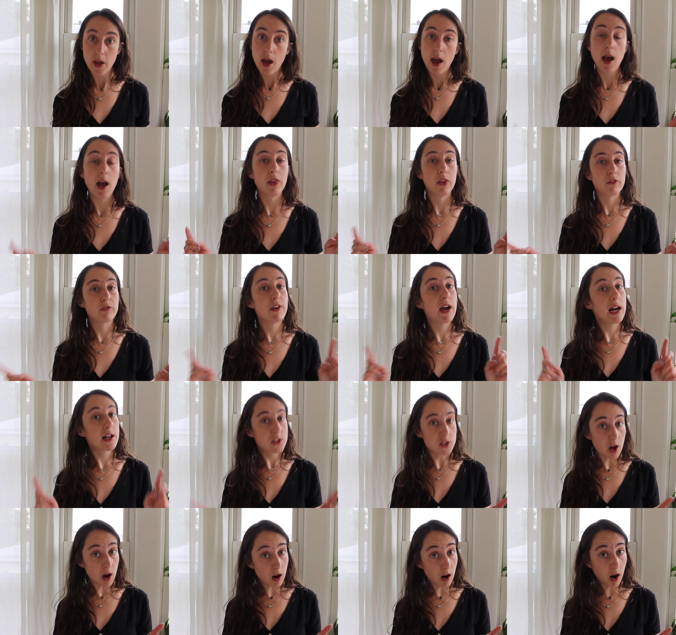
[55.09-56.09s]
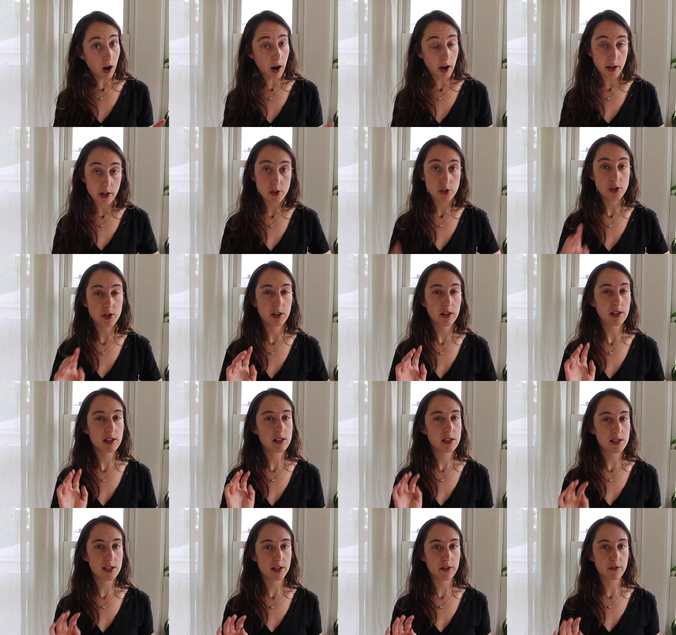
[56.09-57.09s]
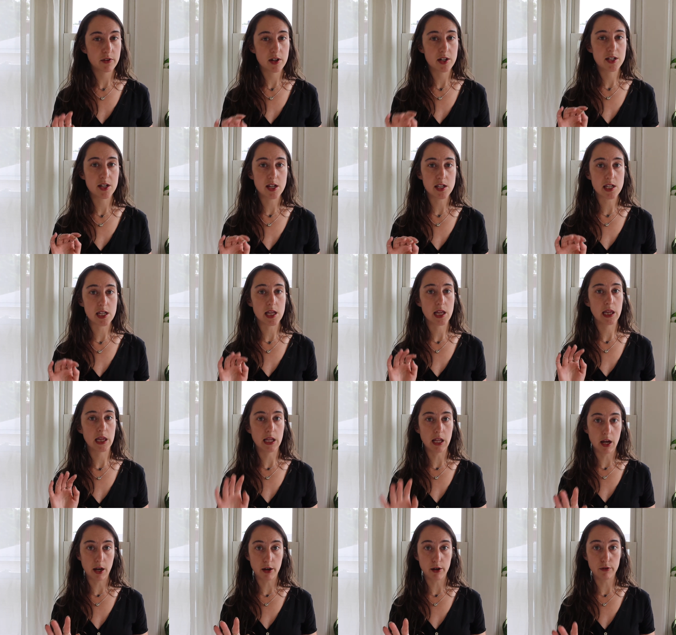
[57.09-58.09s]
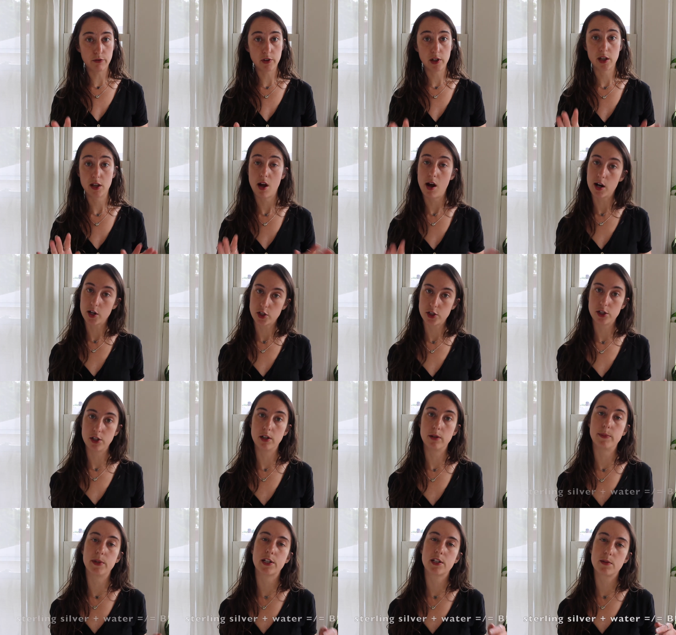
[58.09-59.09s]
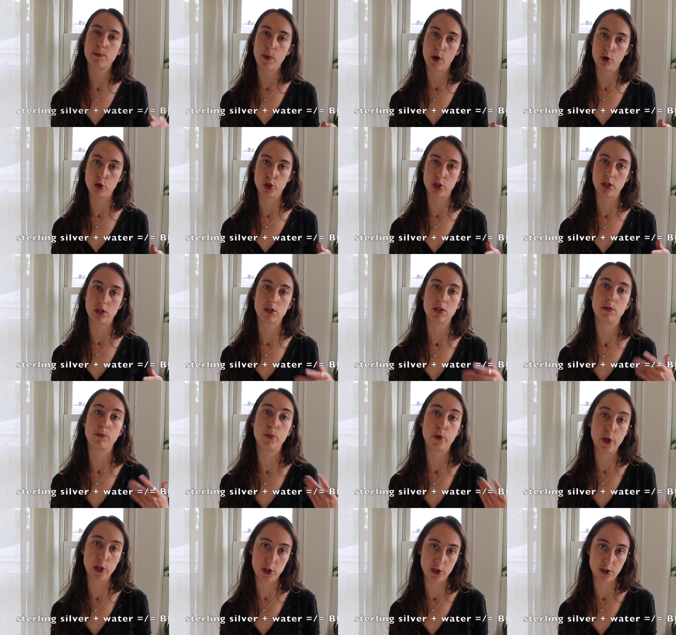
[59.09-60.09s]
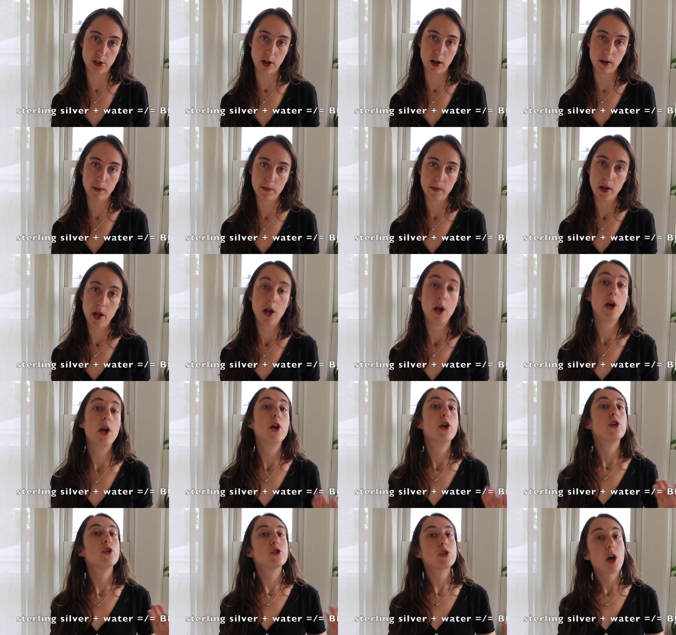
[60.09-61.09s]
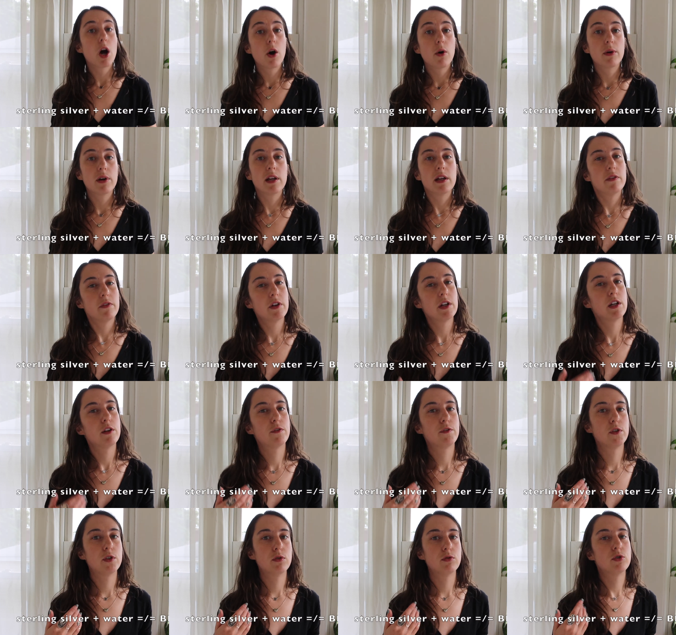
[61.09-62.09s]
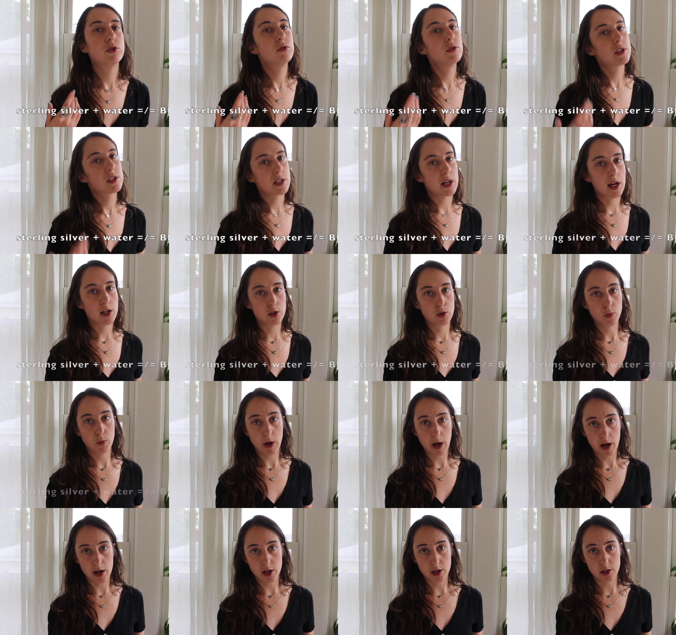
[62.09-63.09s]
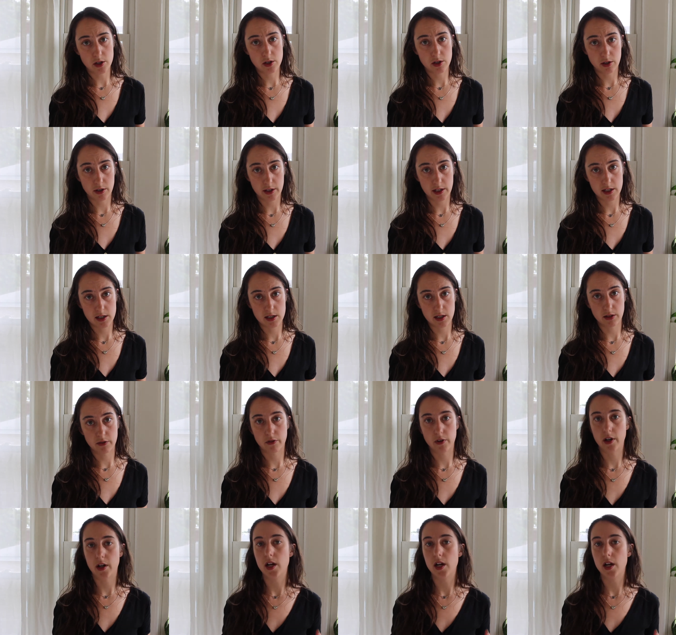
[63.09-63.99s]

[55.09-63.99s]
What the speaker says: And the facts are, sterling silver doesn't love long-term exposure to moisture. So even if you do decide to wear your sterling silver